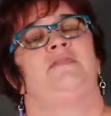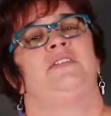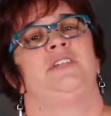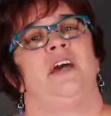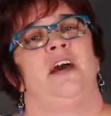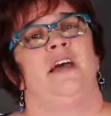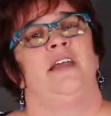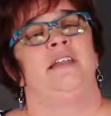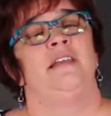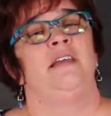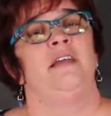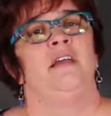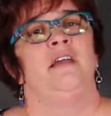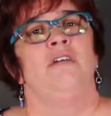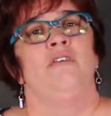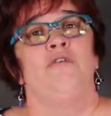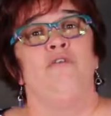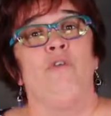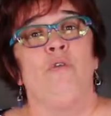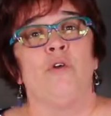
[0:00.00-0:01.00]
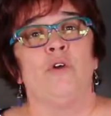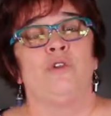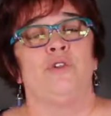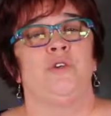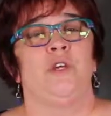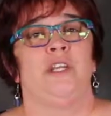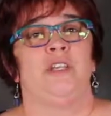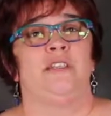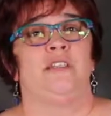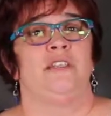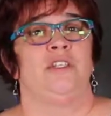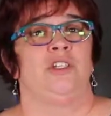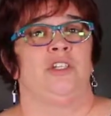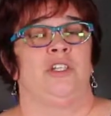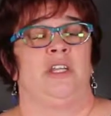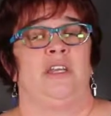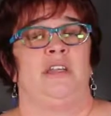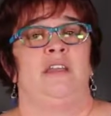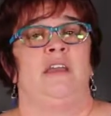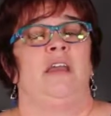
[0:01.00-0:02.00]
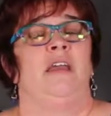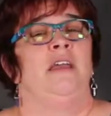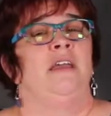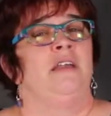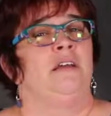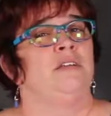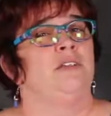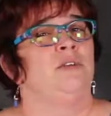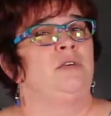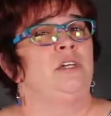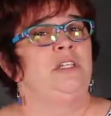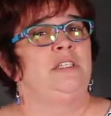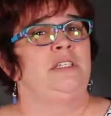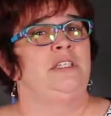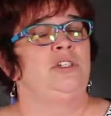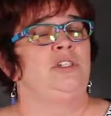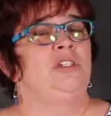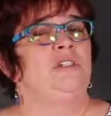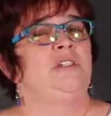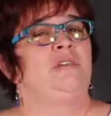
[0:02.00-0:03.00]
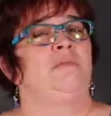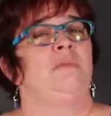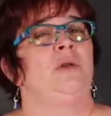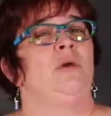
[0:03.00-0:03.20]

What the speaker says: they've done for transition. Now, transition